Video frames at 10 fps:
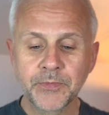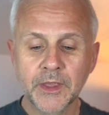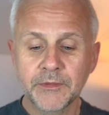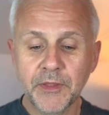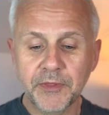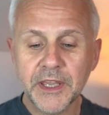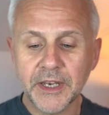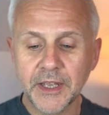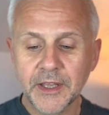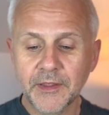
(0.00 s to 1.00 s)
The
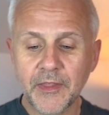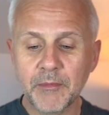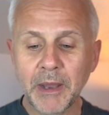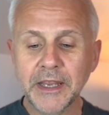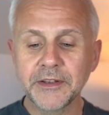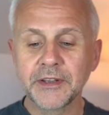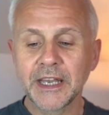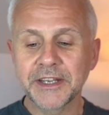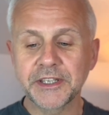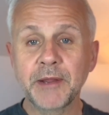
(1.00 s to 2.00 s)
theory that the mind
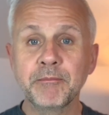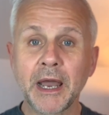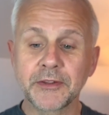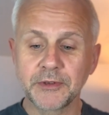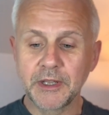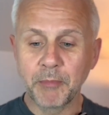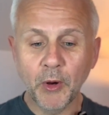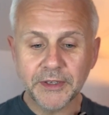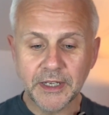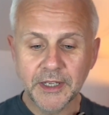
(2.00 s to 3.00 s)
has an impact on the
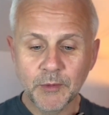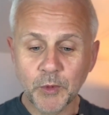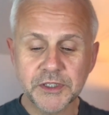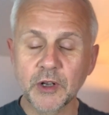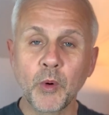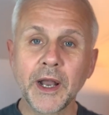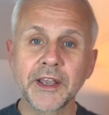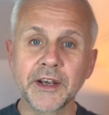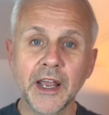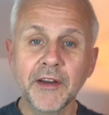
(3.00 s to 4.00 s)
body wasn't
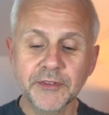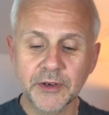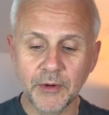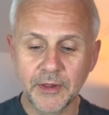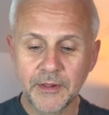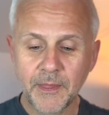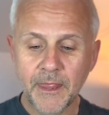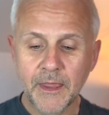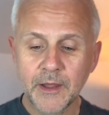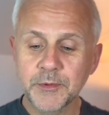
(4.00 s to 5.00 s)
quackery after all.
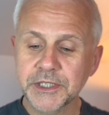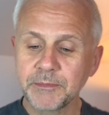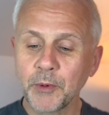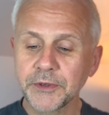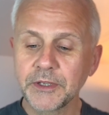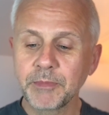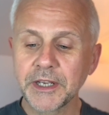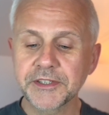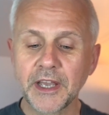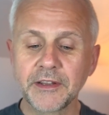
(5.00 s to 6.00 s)
It was supported by
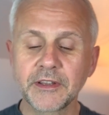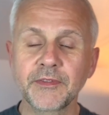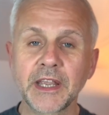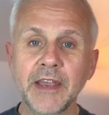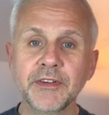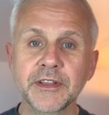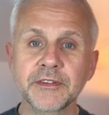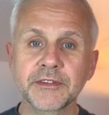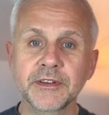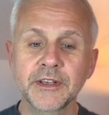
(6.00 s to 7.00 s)
scientific
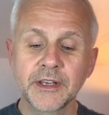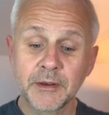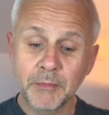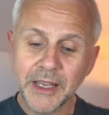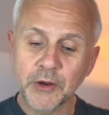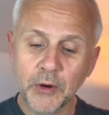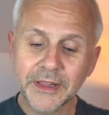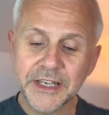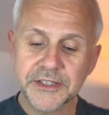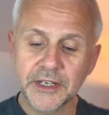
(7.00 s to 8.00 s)
evidence. My
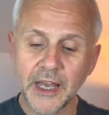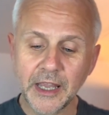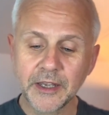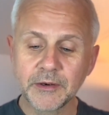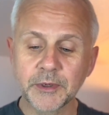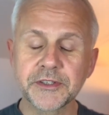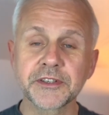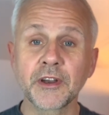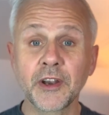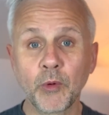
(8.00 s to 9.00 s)
colleagues and I were just
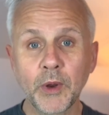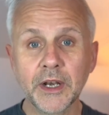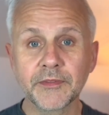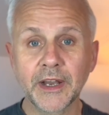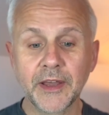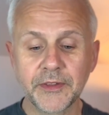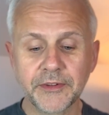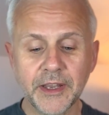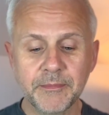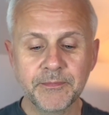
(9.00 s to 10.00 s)
unaware of it at the
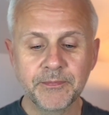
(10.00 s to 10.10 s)
time.